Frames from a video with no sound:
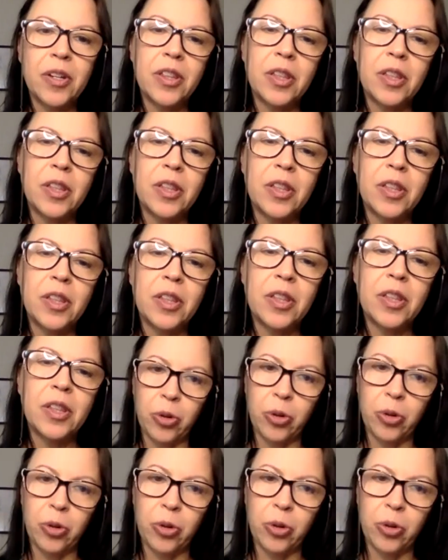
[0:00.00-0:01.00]
the big
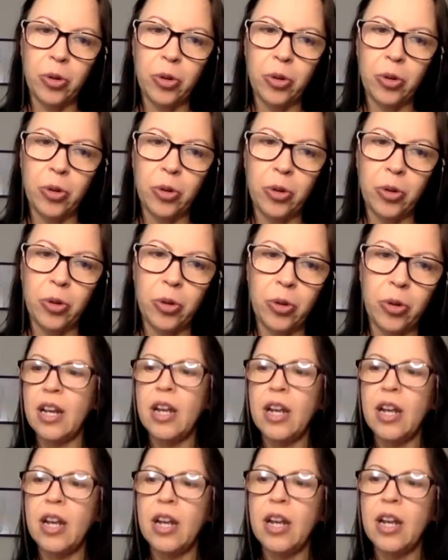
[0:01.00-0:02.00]
shows were
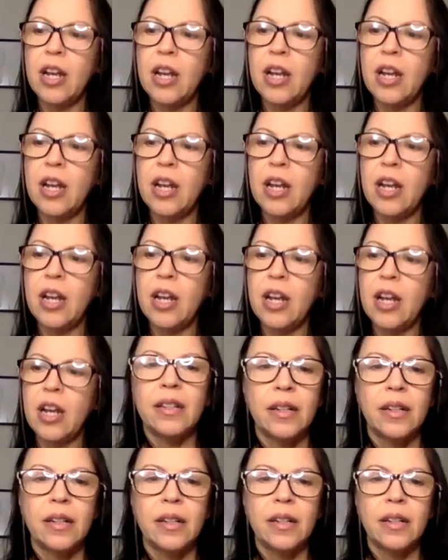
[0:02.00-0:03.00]

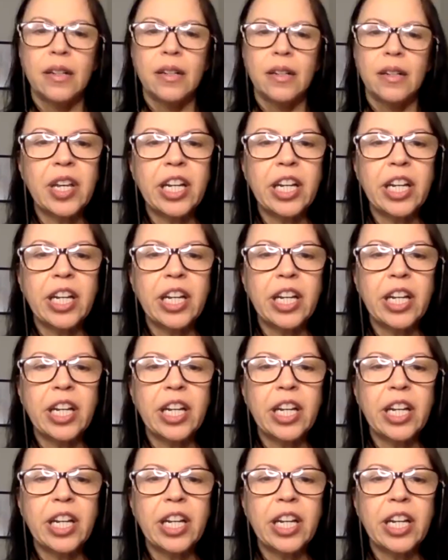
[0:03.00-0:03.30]
shows